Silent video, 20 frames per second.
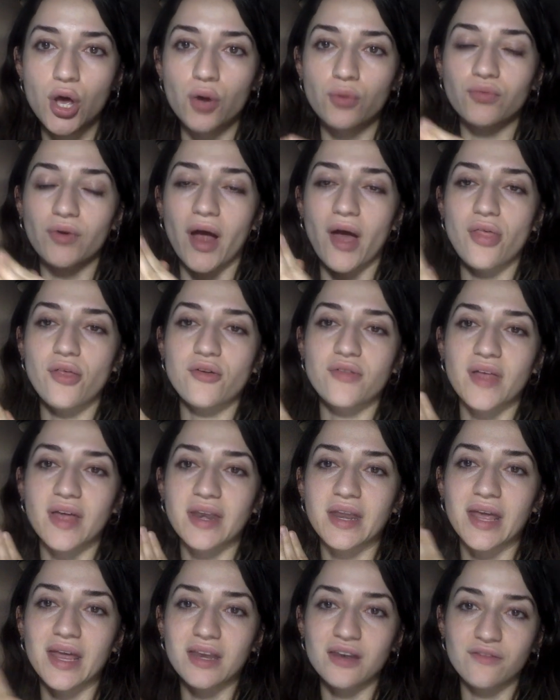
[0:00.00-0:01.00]
rather
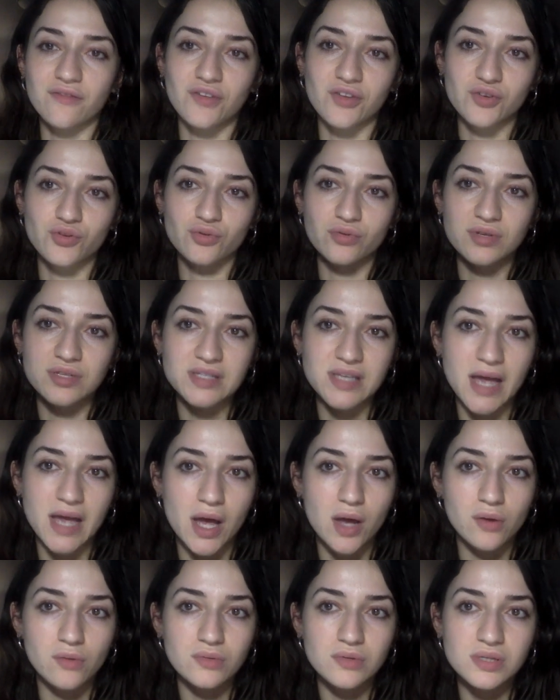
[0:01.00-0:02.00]
than individual
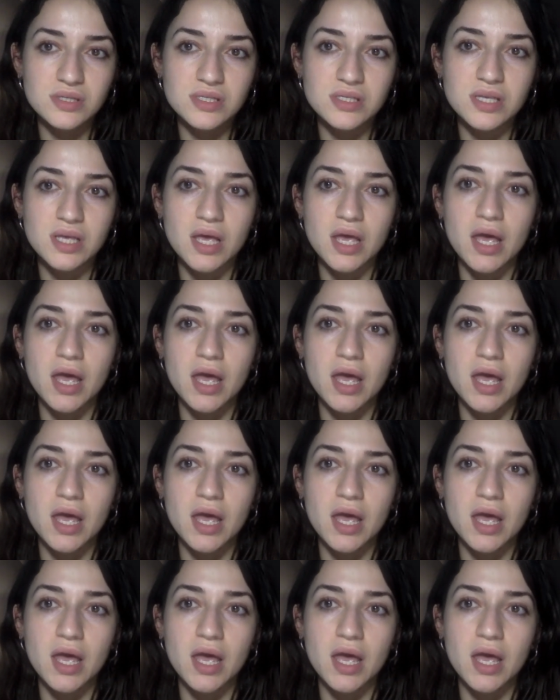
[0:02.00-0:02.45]
sounds